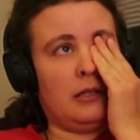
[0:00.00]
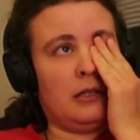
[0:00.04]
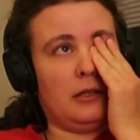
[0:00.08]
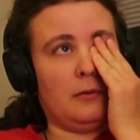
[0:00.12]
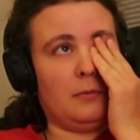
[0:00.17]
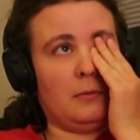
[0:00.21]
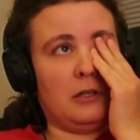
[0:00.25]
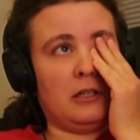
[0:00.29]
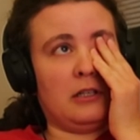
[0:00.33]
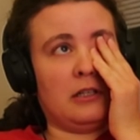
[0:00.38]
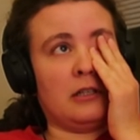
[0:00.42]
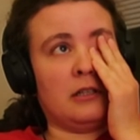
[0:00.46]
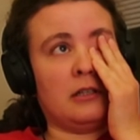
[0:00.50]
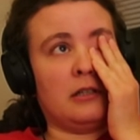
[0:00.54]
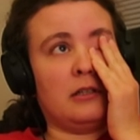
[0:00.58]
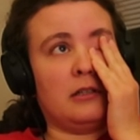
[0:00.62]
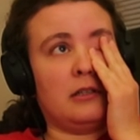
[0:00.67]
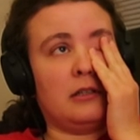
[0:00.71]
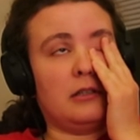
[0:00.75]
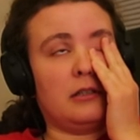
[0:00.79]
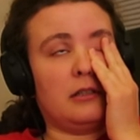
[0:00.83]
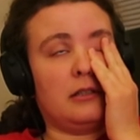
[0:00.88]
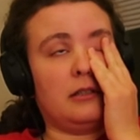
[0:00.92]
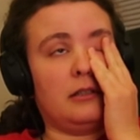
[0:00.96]
Emma,
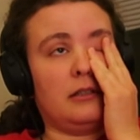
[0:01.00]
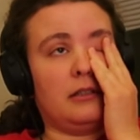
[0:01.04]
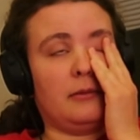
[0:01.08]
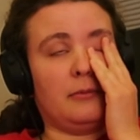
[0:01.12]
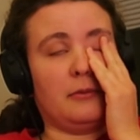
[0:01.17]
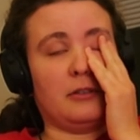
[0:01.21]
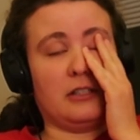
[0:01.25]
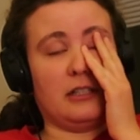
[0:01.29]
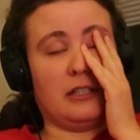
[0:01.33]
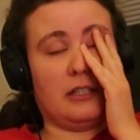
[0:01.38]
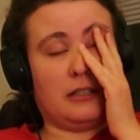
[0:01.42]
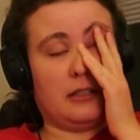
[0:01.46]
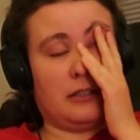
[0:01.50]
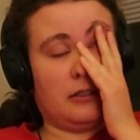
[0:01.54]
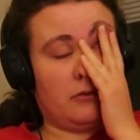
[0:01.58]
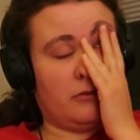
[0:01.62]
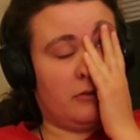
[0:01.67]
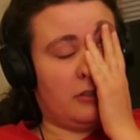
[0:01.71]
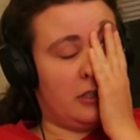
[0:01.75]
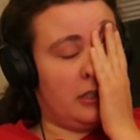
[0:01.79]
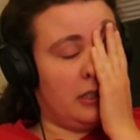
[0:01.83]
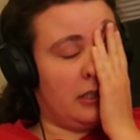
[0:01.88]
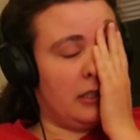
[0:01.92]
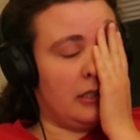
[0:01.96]

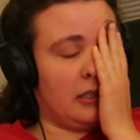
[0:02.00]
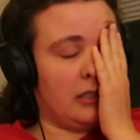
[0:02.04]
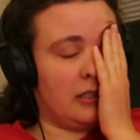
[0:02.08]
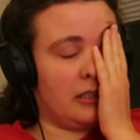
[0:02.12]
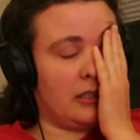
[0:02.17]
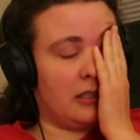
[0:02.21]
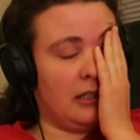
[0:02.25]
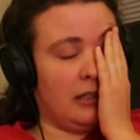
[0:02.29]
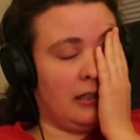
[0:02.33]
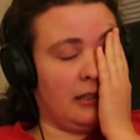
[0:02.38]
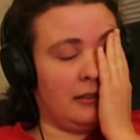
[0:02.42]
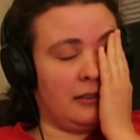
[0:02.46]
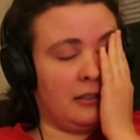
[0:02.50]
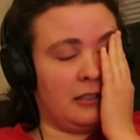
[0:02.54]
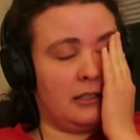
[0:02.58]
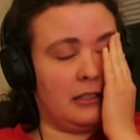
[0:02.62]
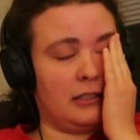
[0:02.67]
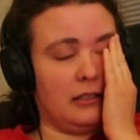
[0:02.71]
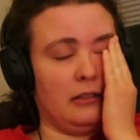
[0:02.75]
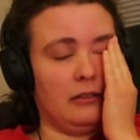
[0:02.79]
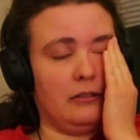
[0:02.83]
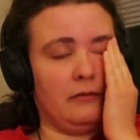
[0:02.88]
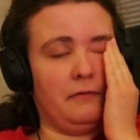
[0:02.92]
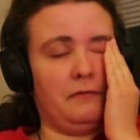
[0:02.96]
Regina is kind of
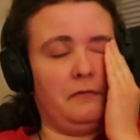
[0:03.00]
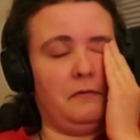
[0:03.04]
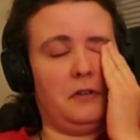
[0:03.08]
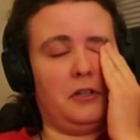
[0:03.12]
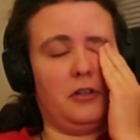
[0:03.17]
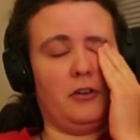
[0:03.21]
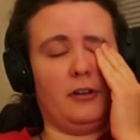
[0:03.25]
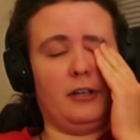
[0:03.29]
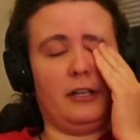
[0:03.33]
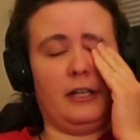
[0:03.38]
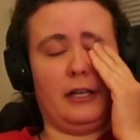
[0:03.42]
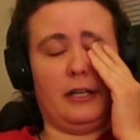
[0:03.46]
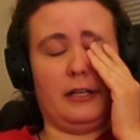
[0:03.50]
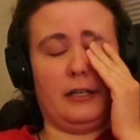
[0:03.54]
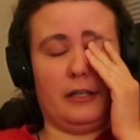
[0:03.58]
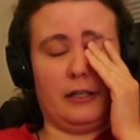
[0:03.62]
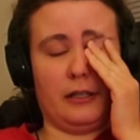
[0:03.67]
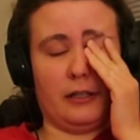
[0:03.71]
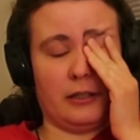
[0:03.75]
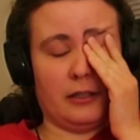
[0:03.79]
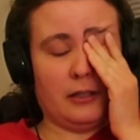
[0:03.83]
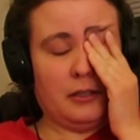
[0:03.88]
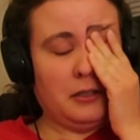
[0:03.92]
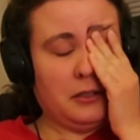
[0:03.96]
still
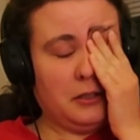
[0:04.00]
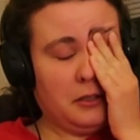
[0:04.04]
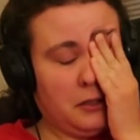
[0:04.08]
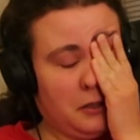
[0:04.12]
infuriating.